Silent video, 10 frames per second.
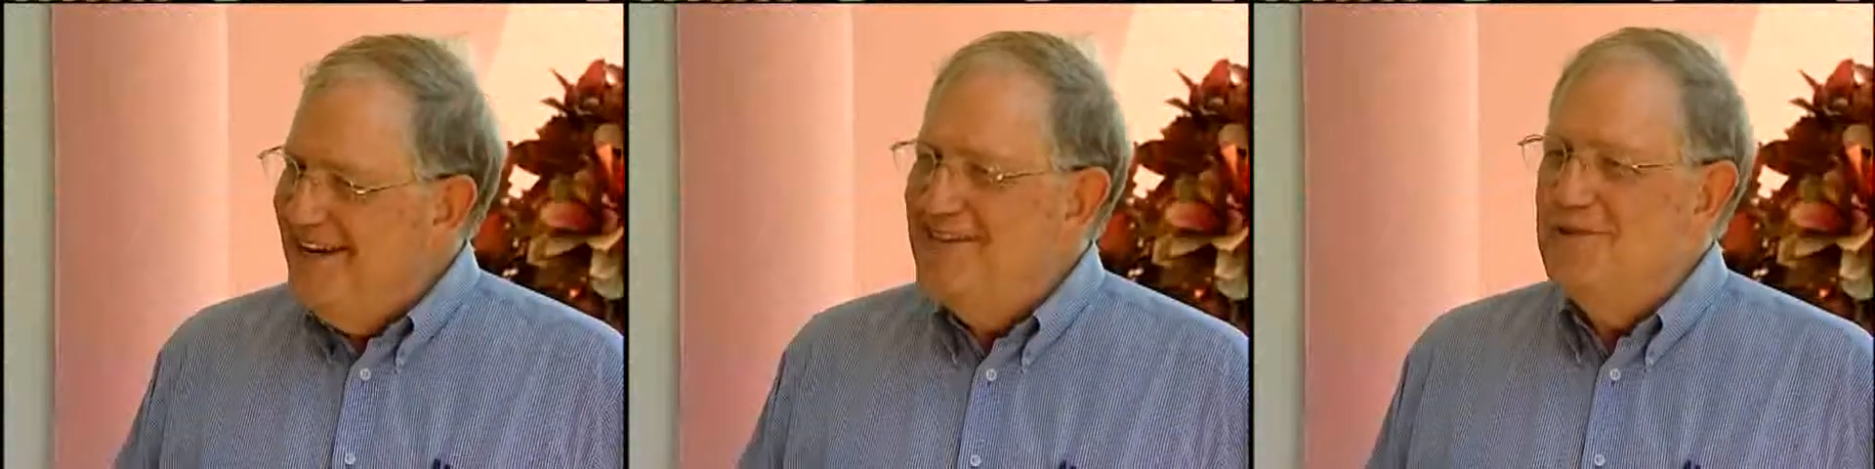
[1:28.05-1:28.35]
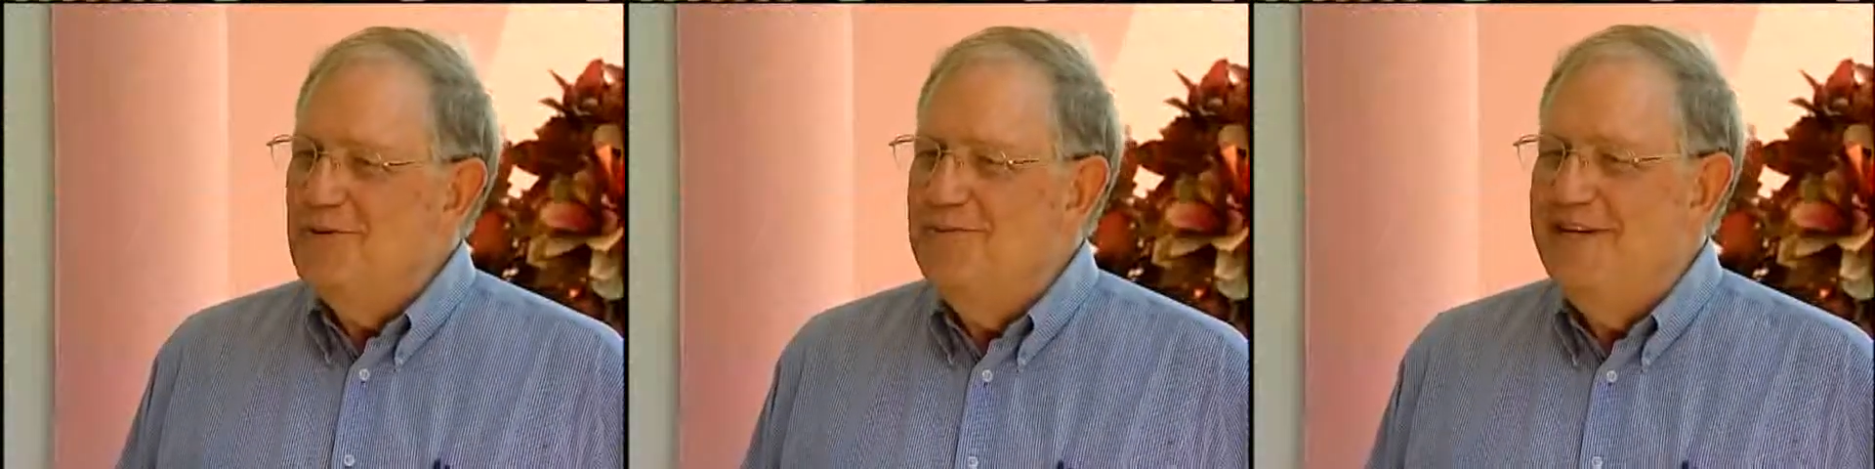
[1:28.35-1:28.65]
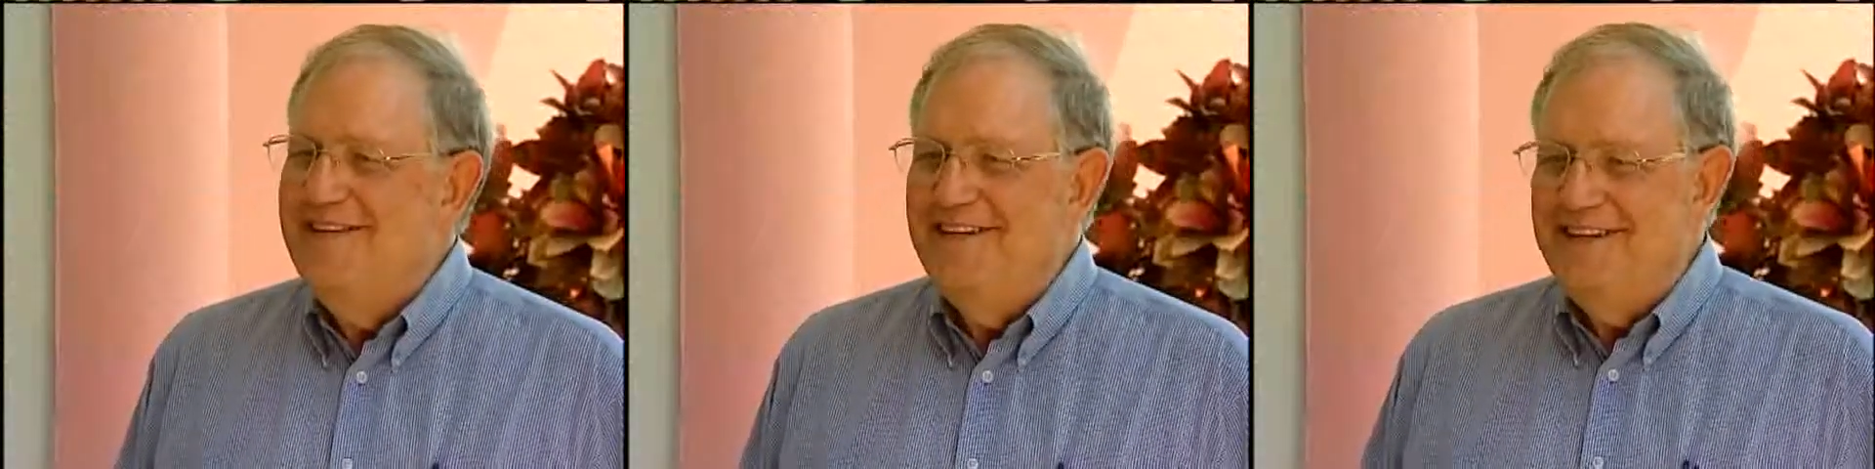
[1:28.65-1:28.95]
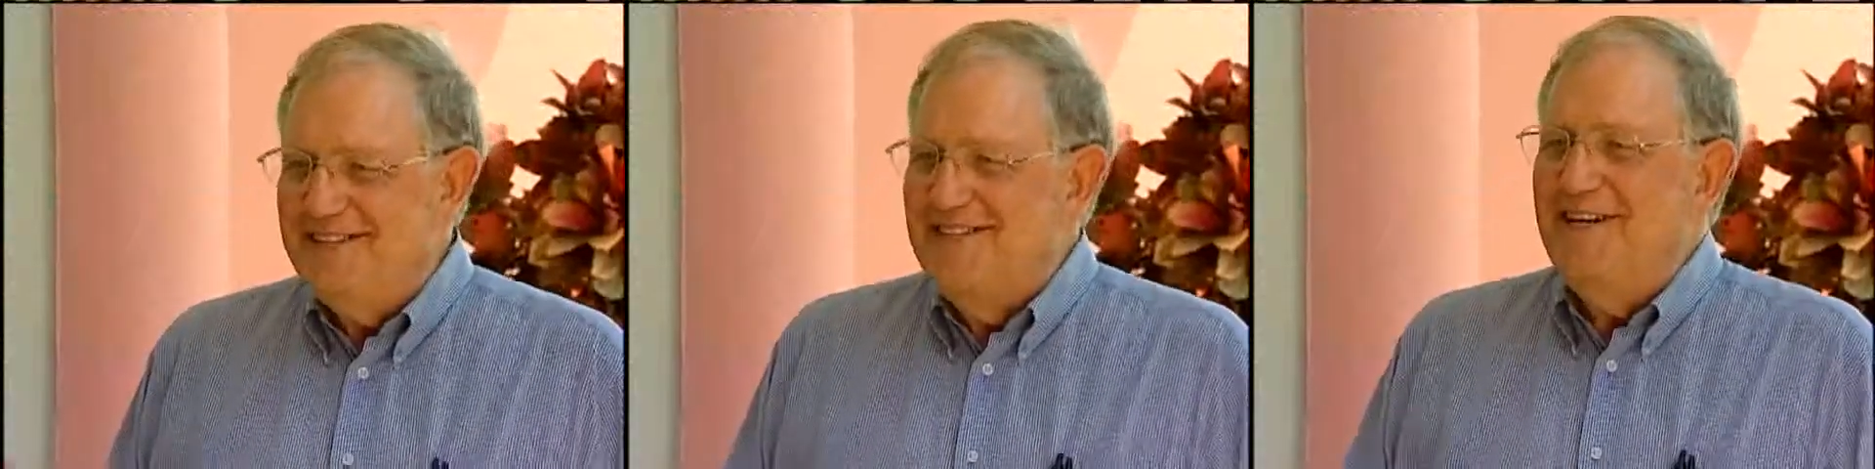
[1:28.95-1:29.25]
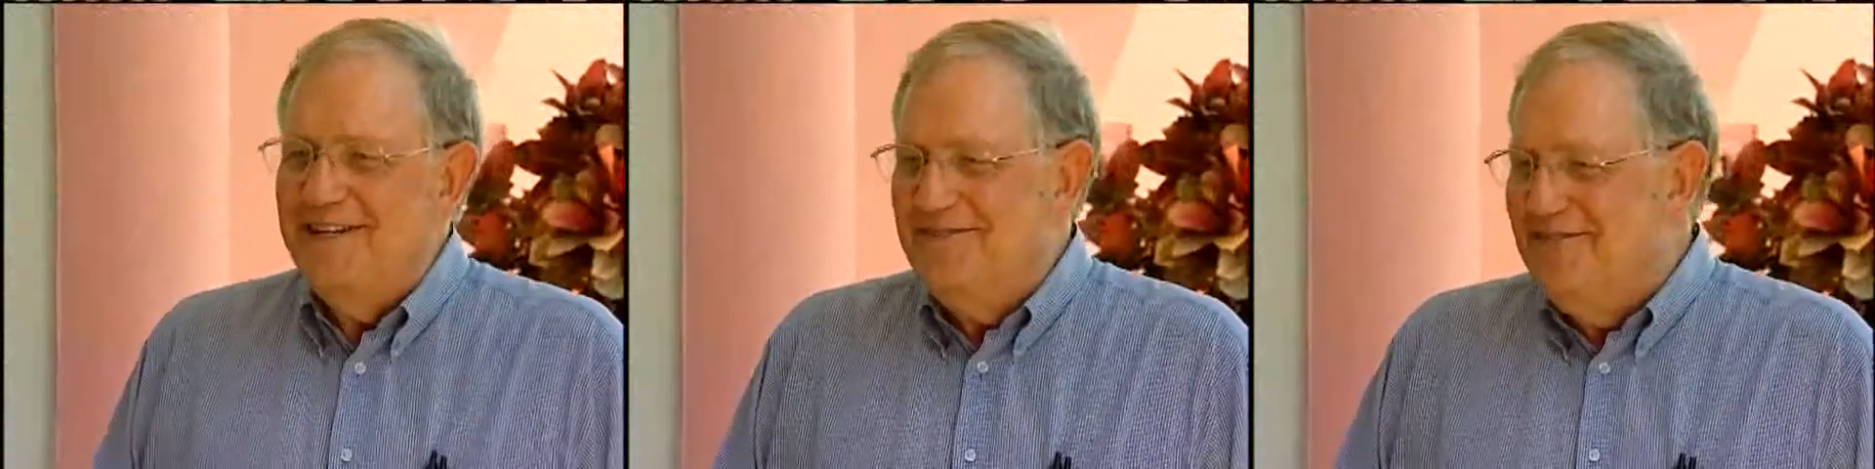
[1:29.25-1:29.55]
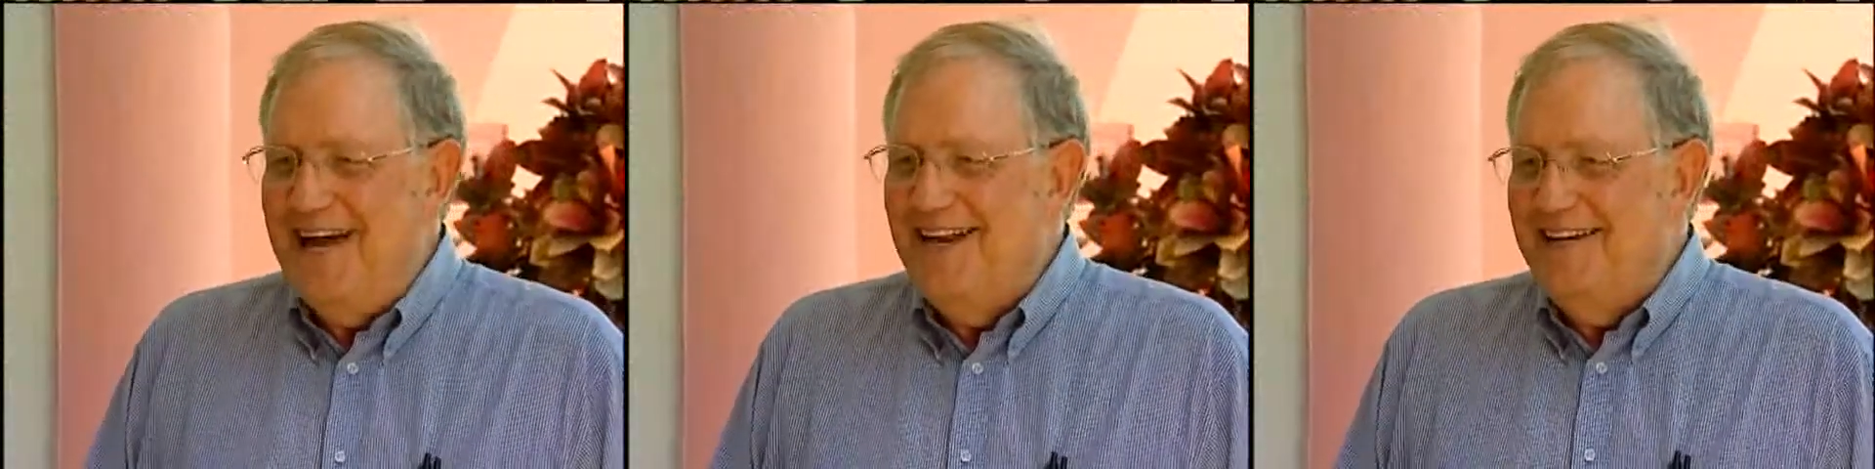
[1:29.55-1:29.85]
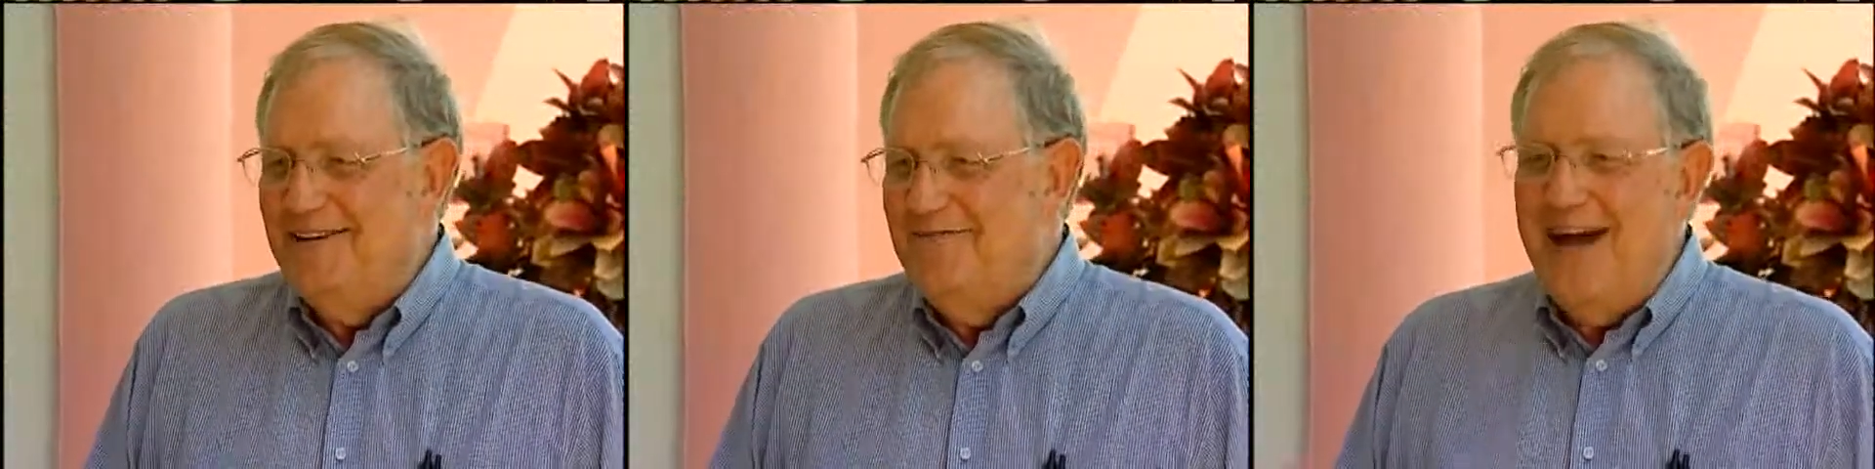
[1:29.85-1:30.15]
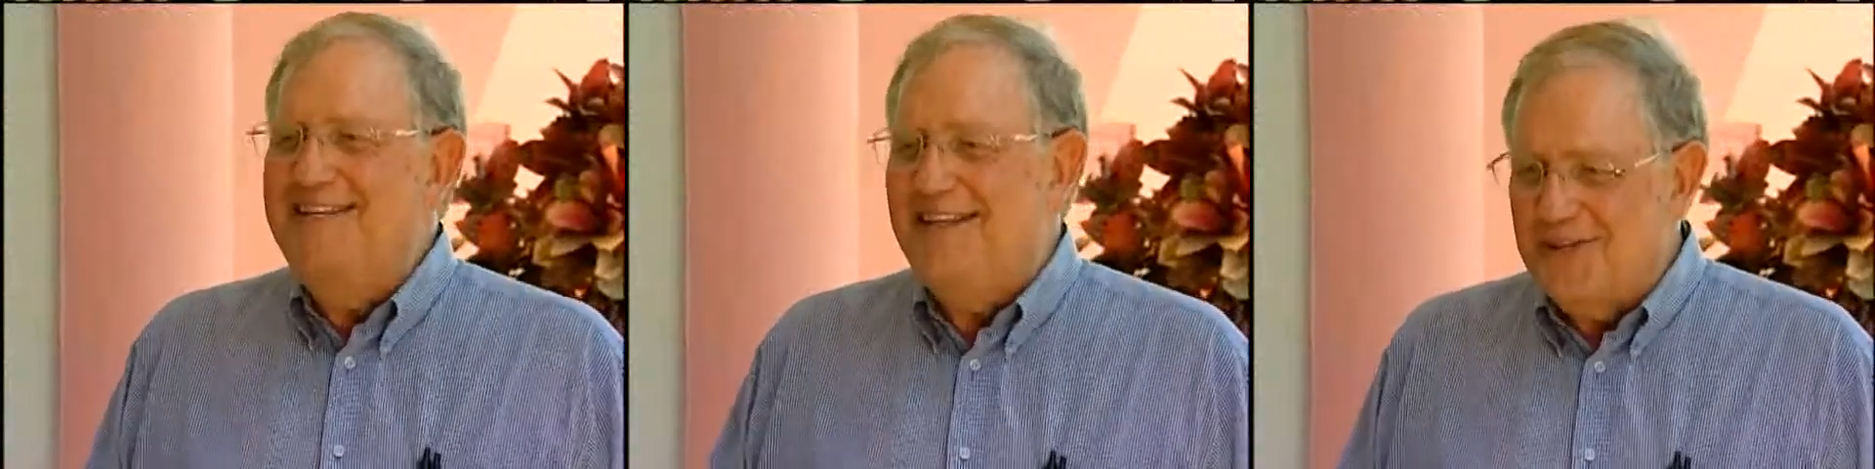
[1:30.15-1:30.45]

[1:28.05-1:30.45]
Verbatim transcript: I think, will be the Silicon Valley of high-tech